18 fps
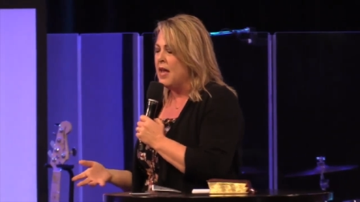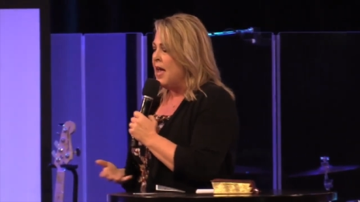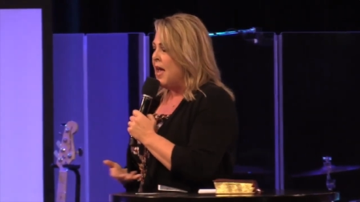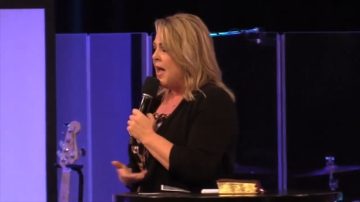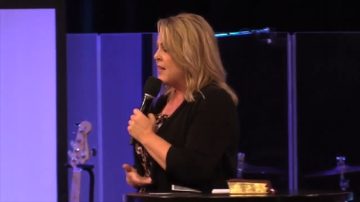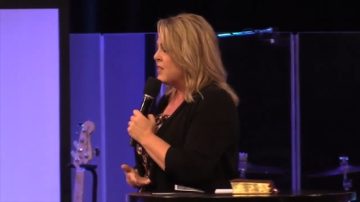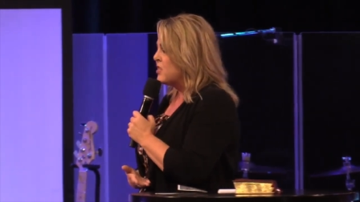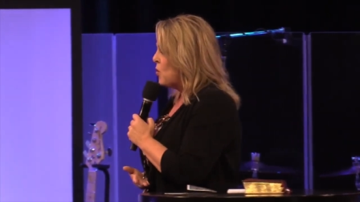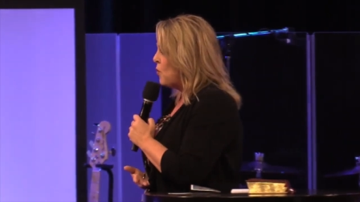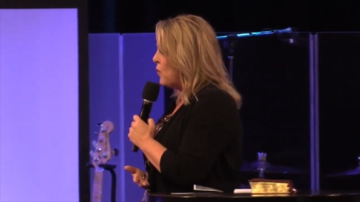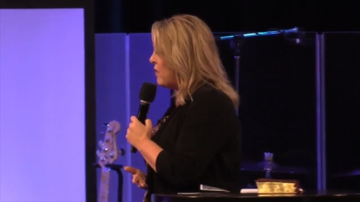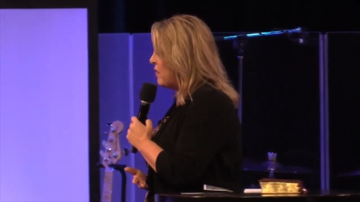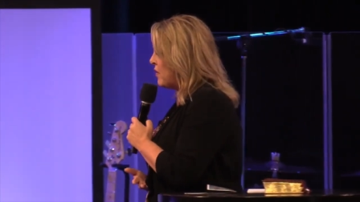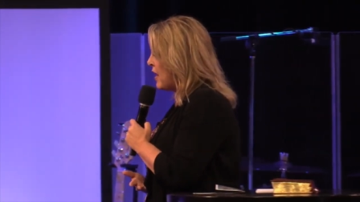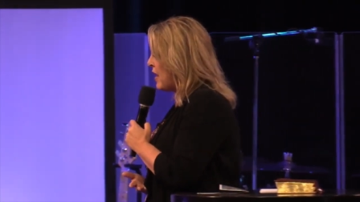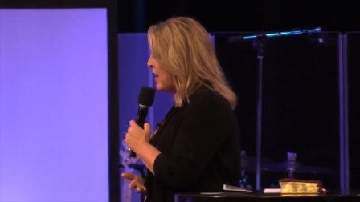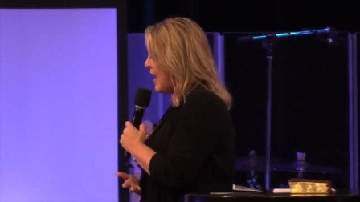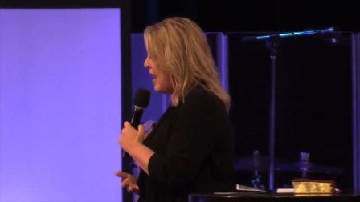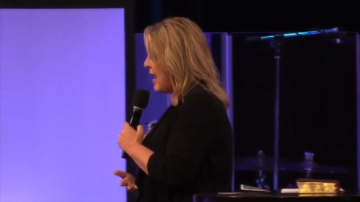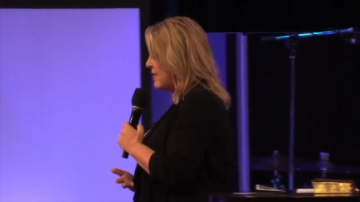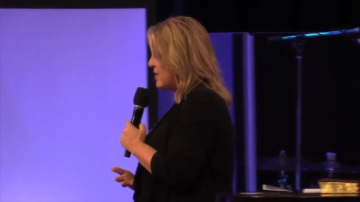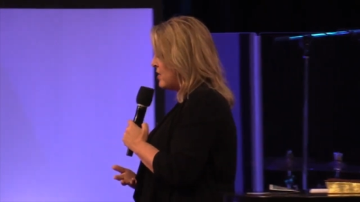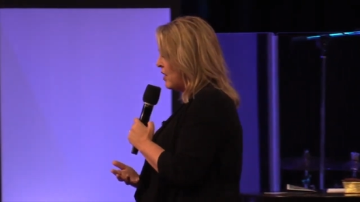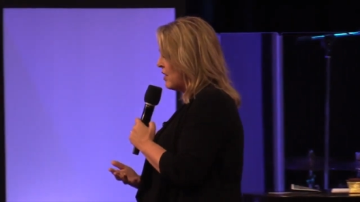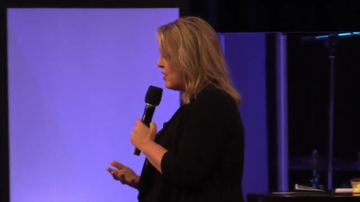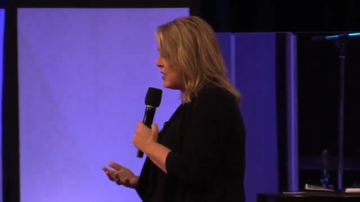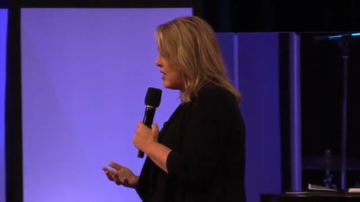and so we've got to ask
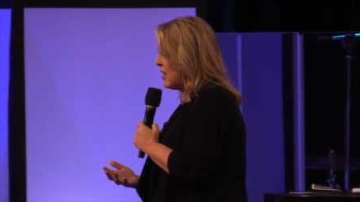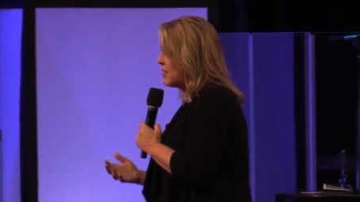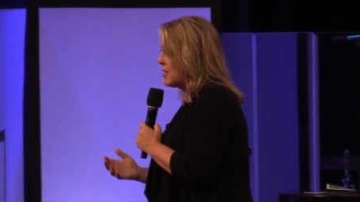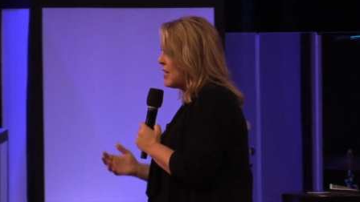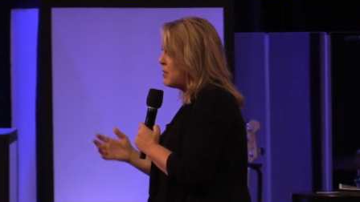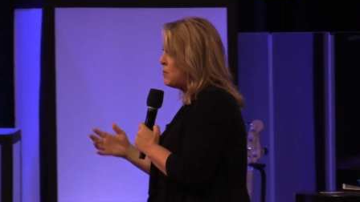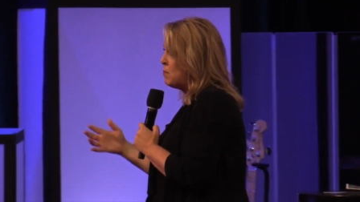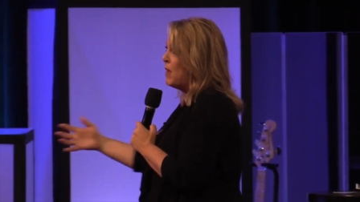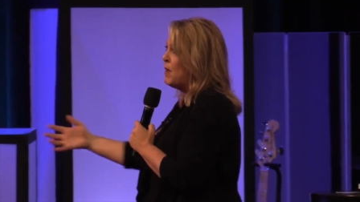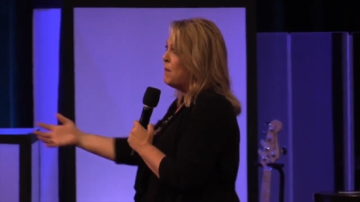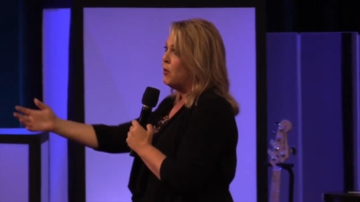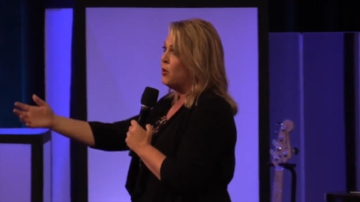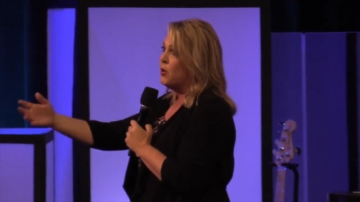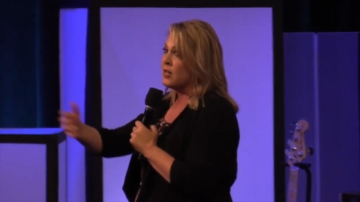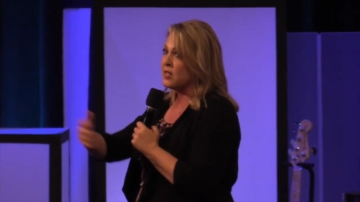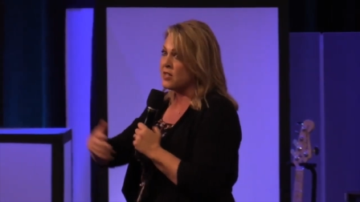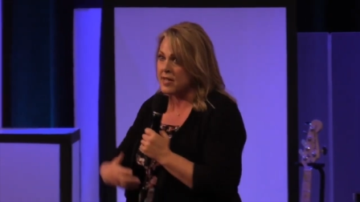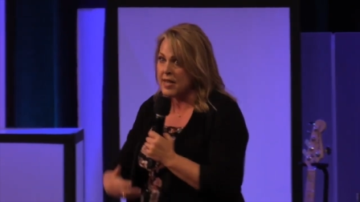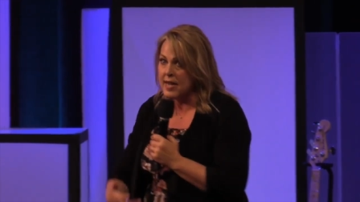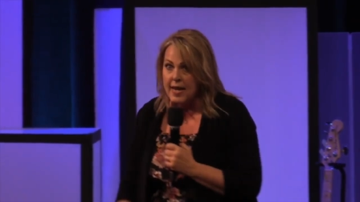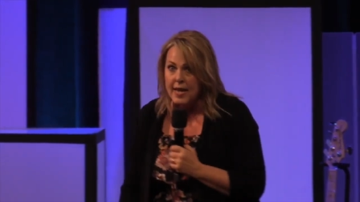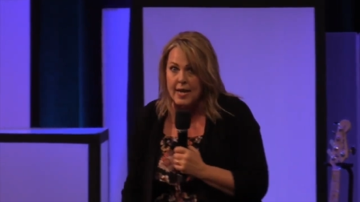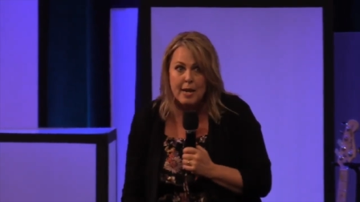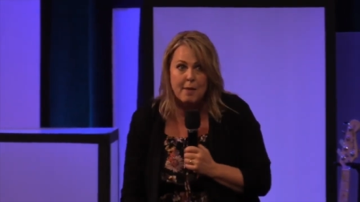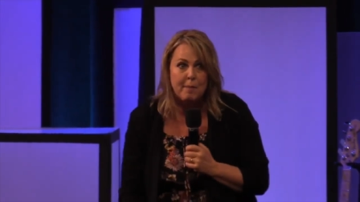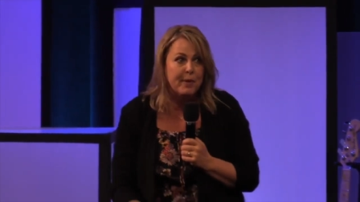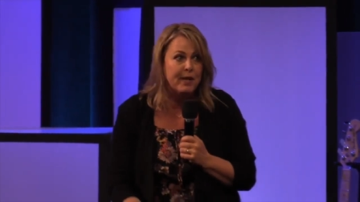ourselves as people who are sitting in
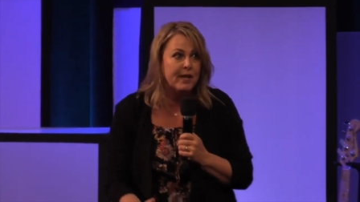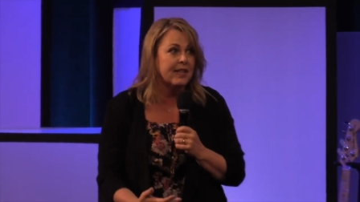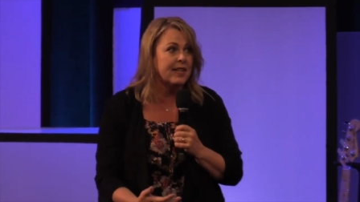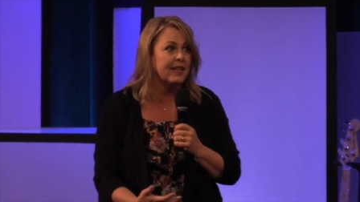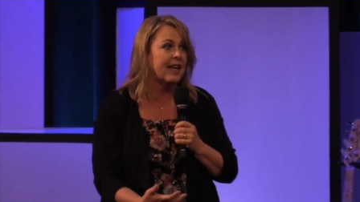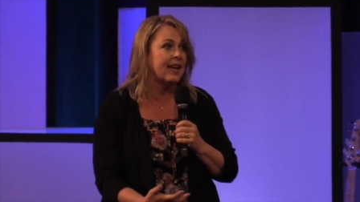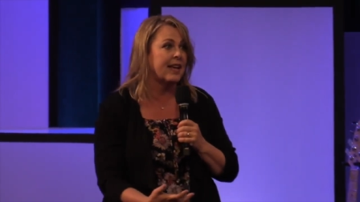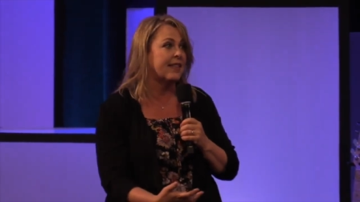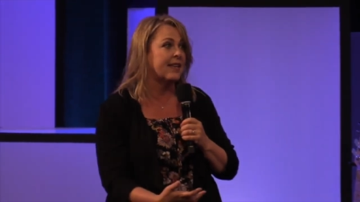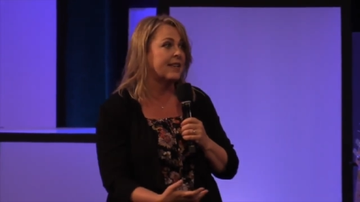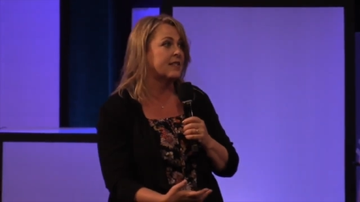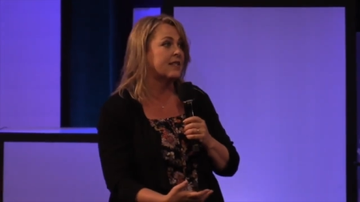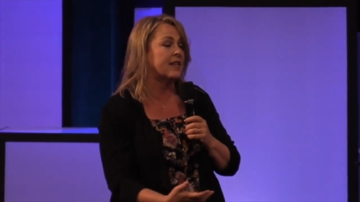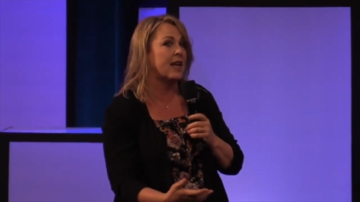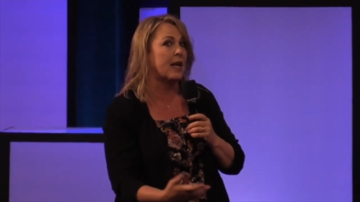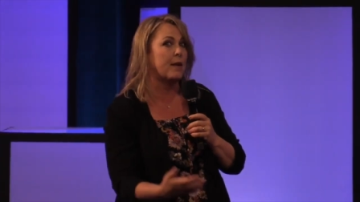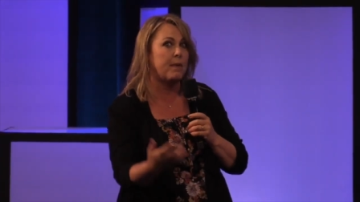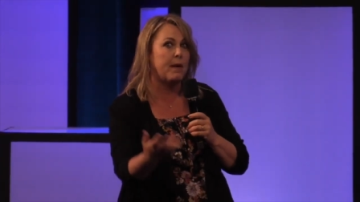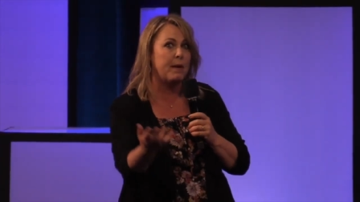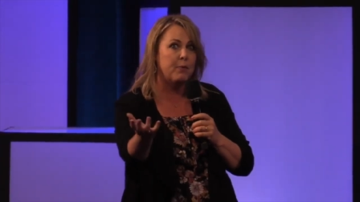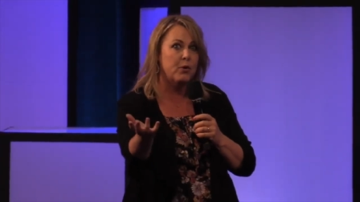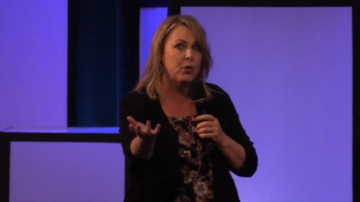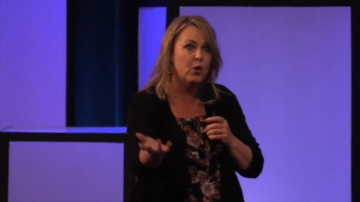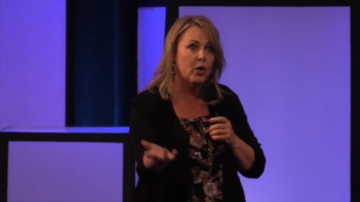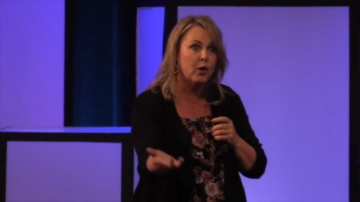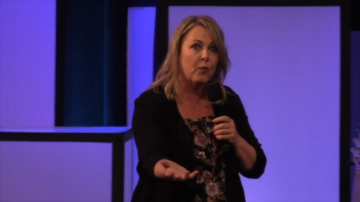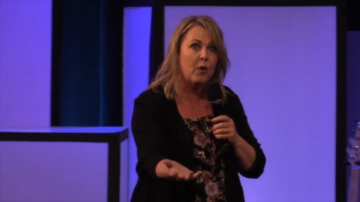a building like this today people who
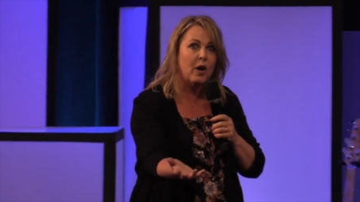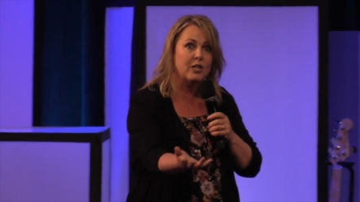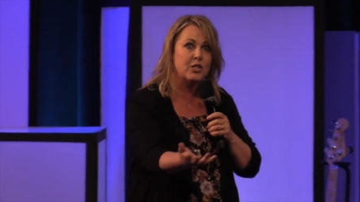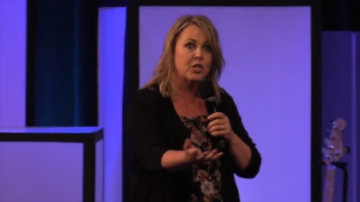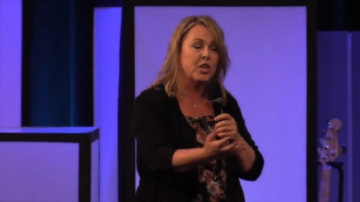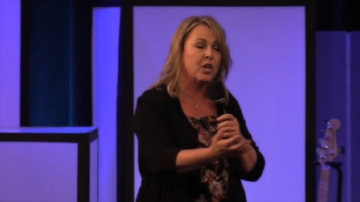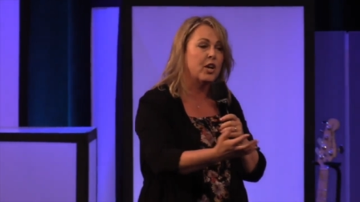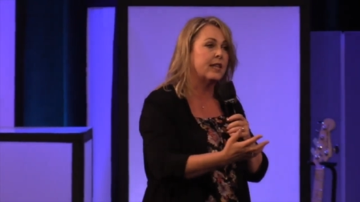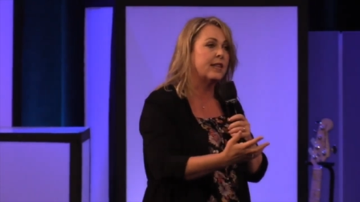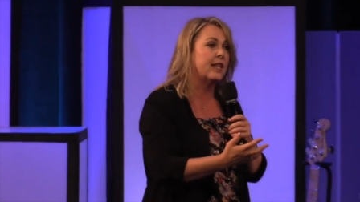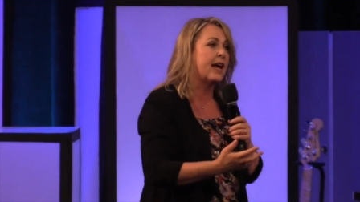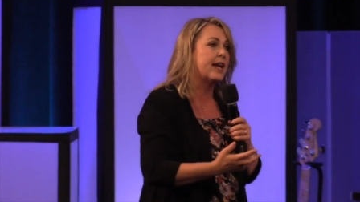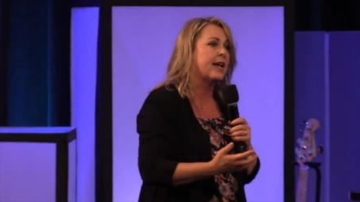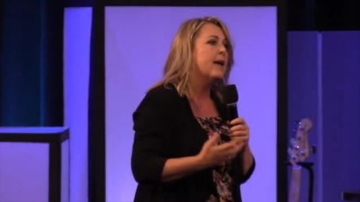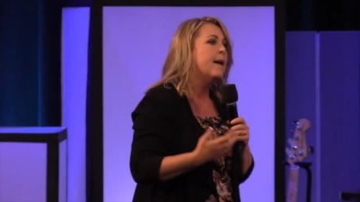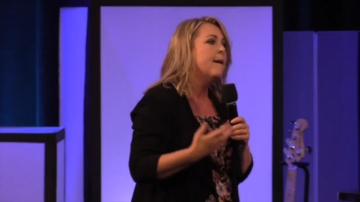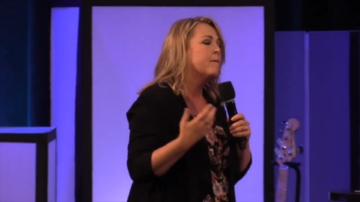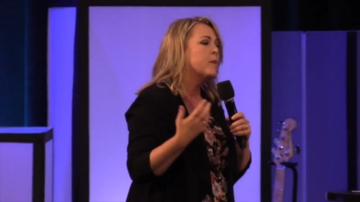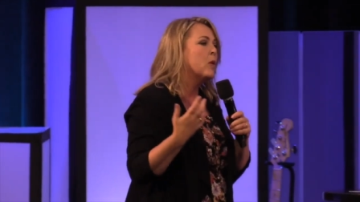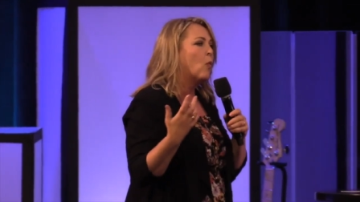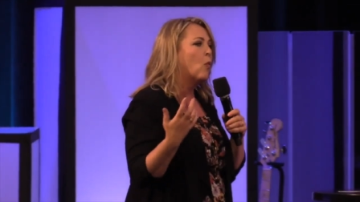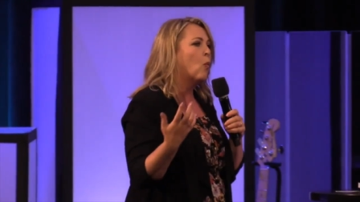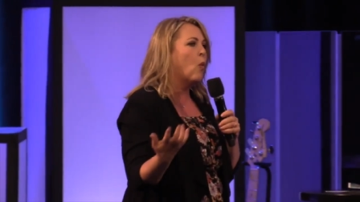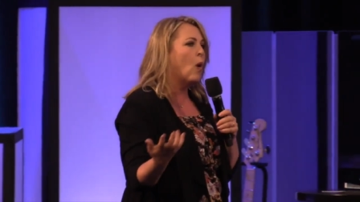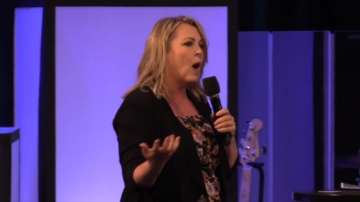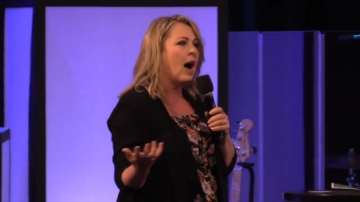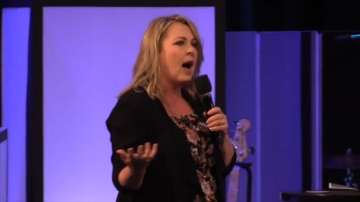are watching online
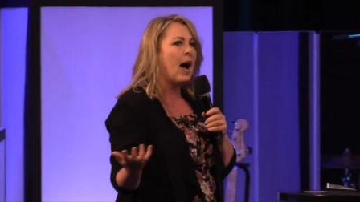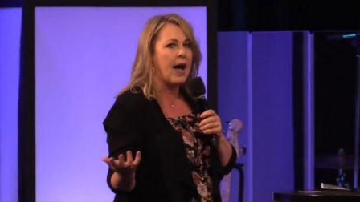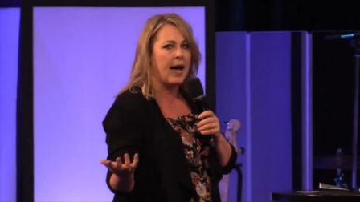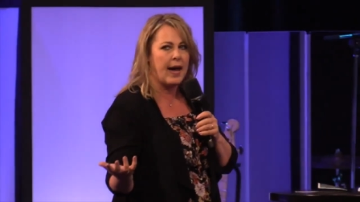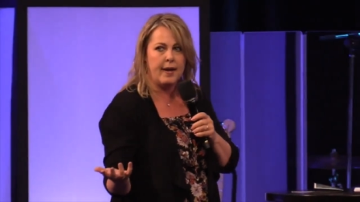why